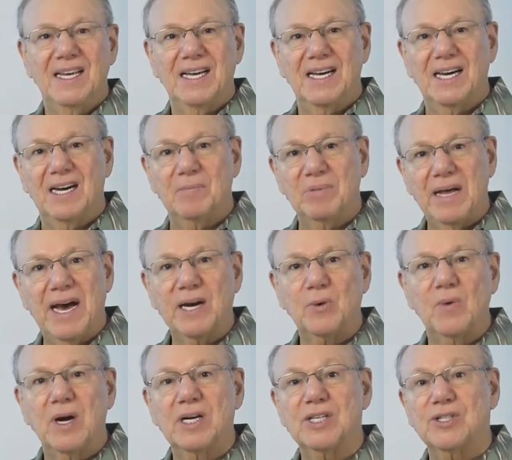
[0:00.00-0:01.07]
Uh, bladder
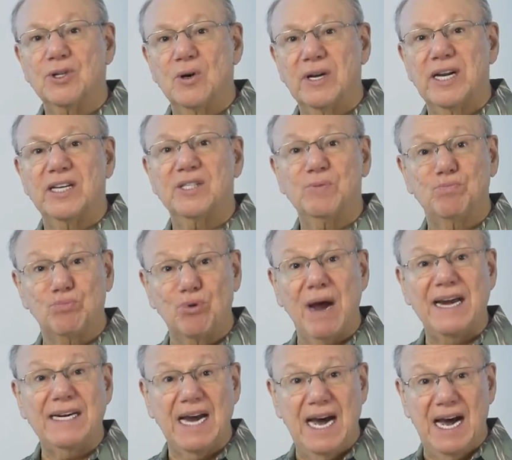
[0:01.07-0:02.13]
1 is known as
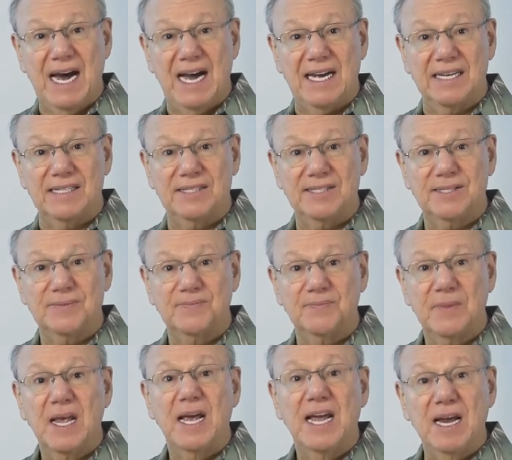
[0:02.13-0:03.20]
bright eyes,
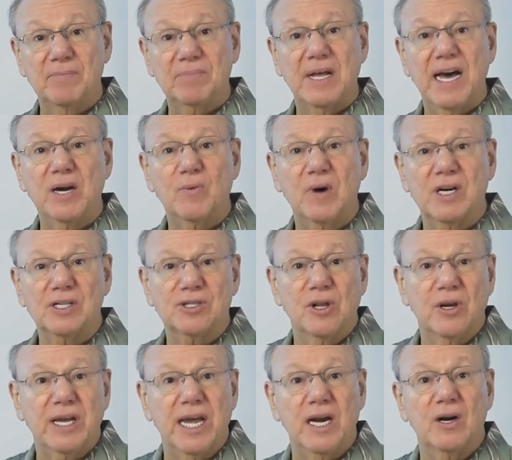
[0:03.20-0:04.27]
and bladder 1 is
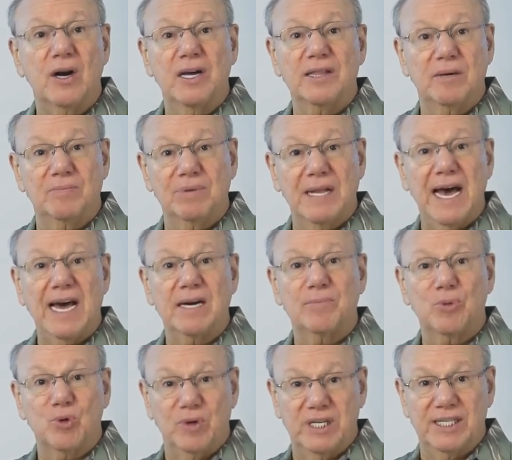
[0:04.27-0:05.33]
located on the bladder
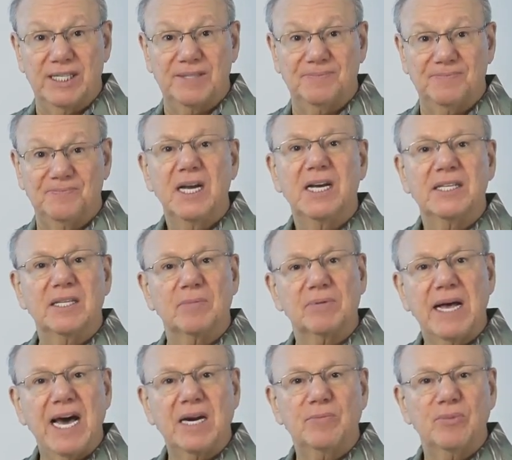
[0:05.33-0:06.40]
meridian. The
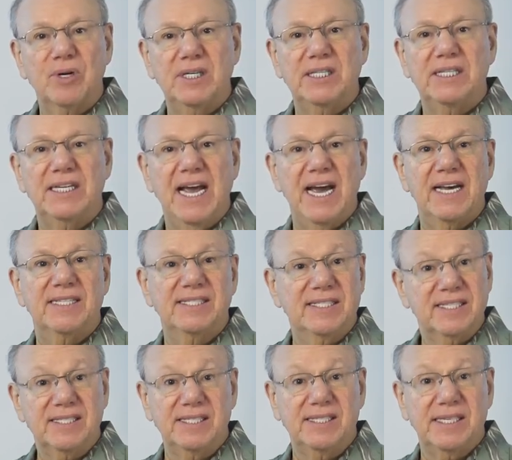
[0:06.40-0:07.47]
bladder meridian has
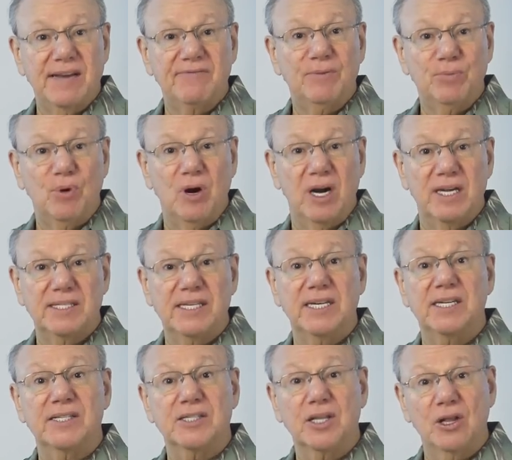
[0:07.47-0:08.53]
67 points
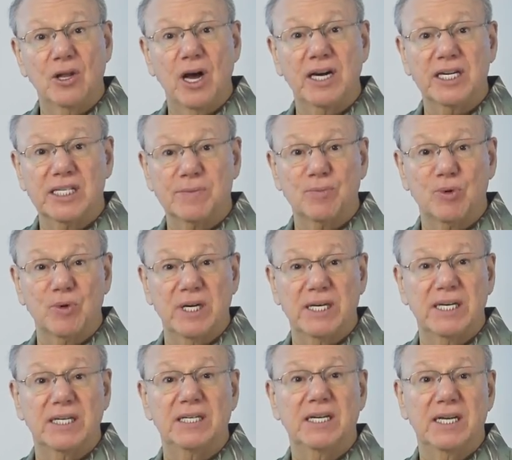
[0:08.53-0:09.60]
and is the longest
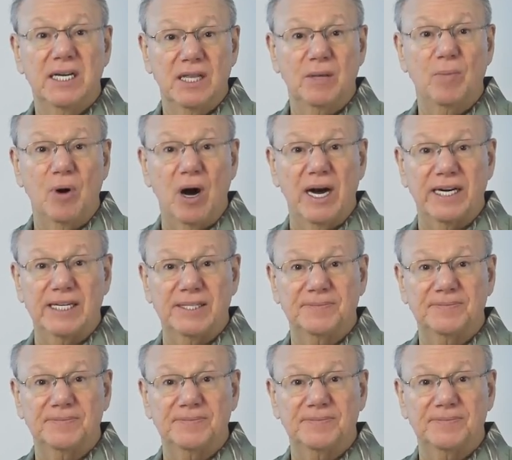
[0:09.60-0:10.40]
meridian in the body.